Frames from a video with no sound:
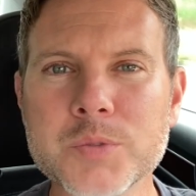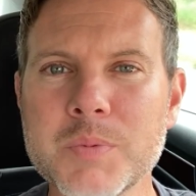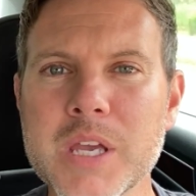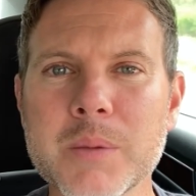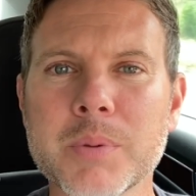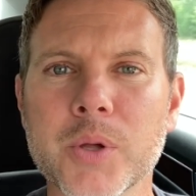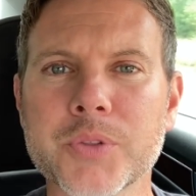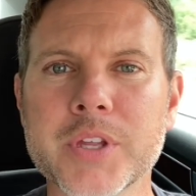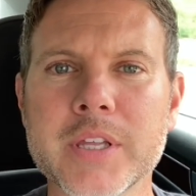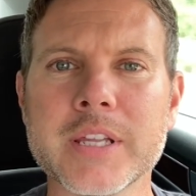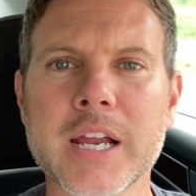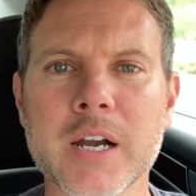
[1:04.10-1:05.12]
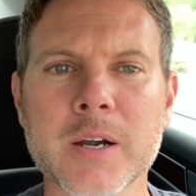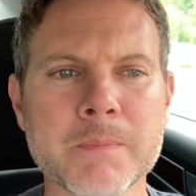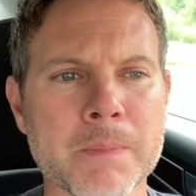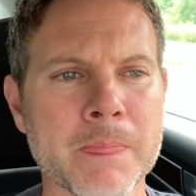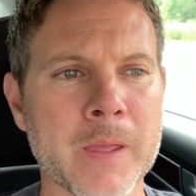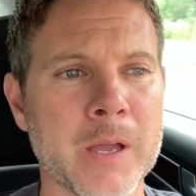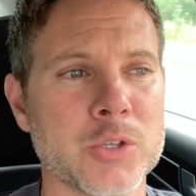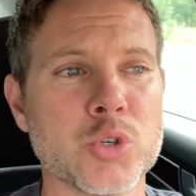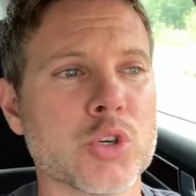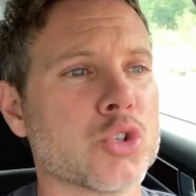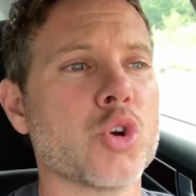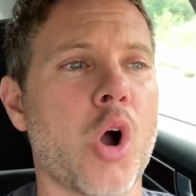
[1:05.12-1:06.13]
being built in there. You
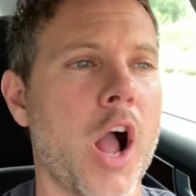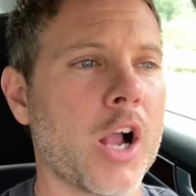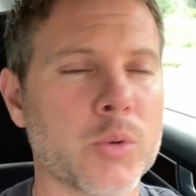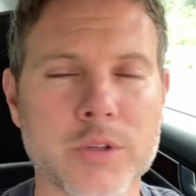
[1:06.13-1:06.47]
could talk